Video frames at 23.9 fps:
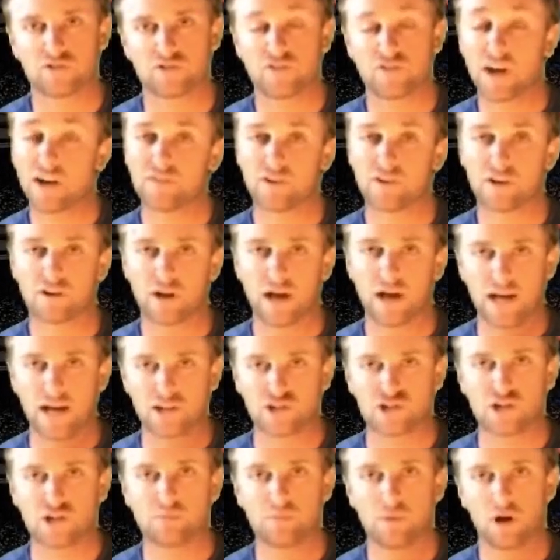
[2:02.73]
is favoured
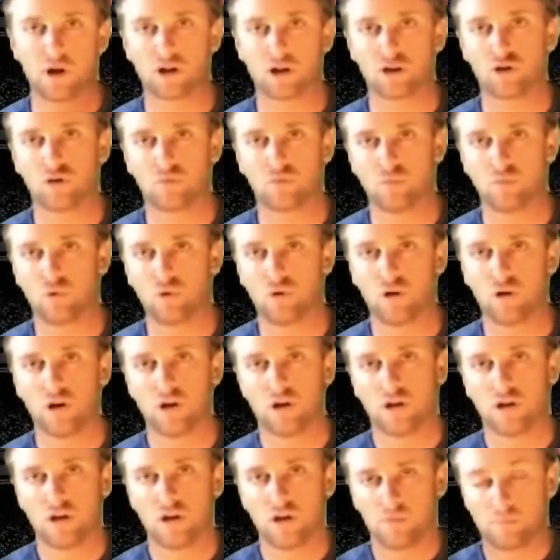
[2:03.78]
actually by a lot more
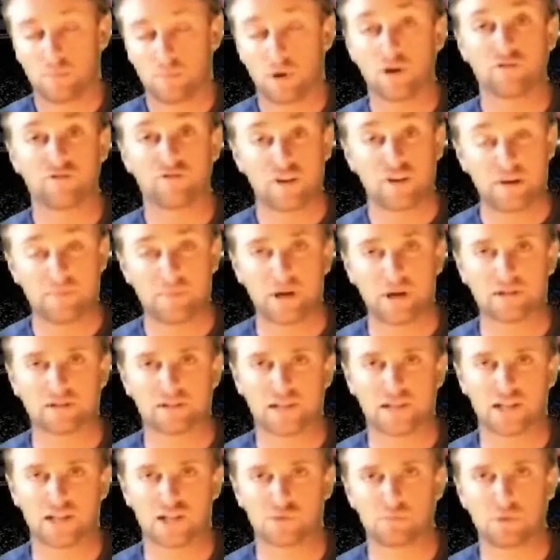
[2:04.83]
by female
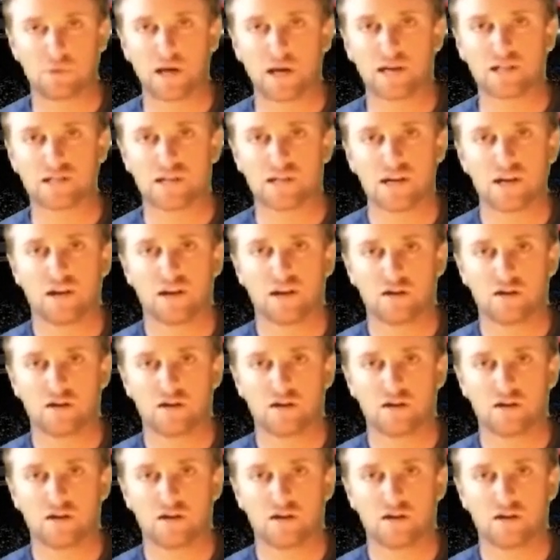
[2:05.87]
tennis players.